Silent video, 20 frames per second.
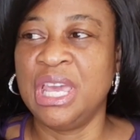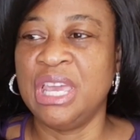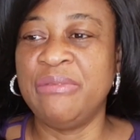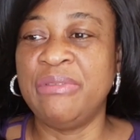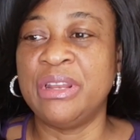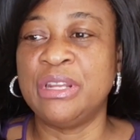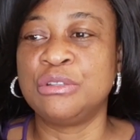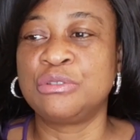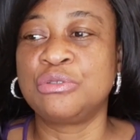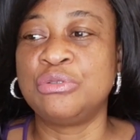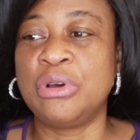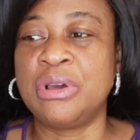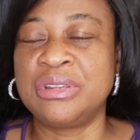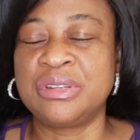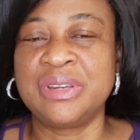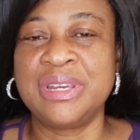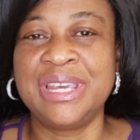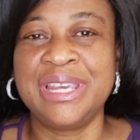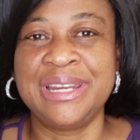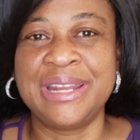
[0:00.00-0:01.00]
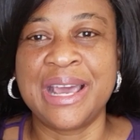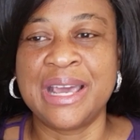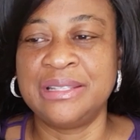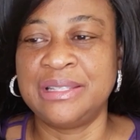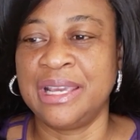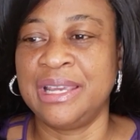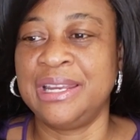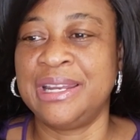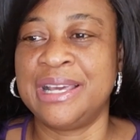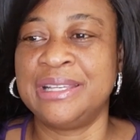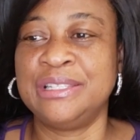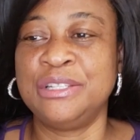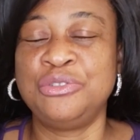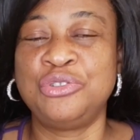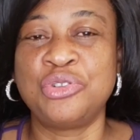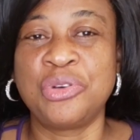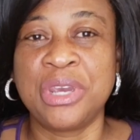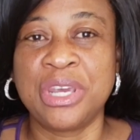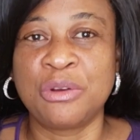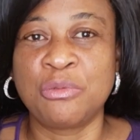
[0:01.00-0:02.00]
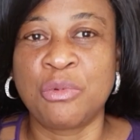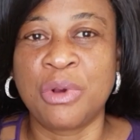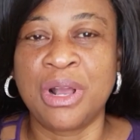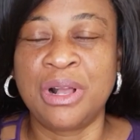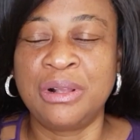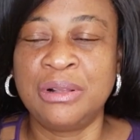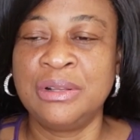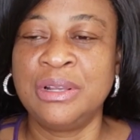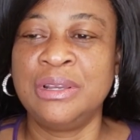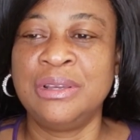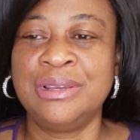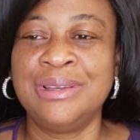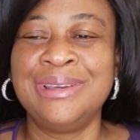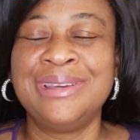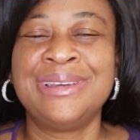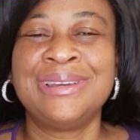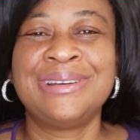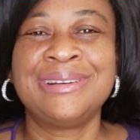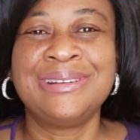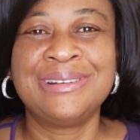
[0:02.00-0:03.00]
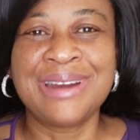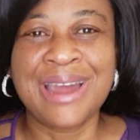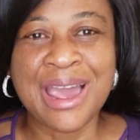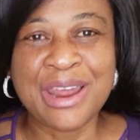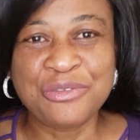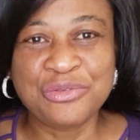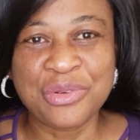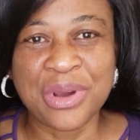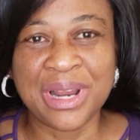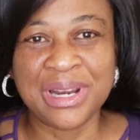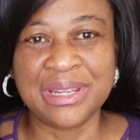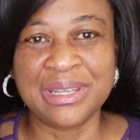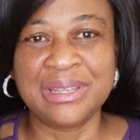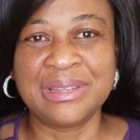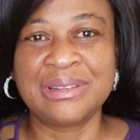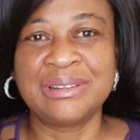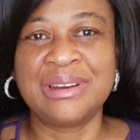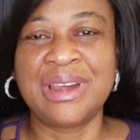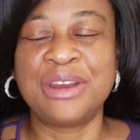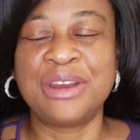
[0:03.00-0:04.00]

If it is grocery he does and he doesn't do it well, gradually,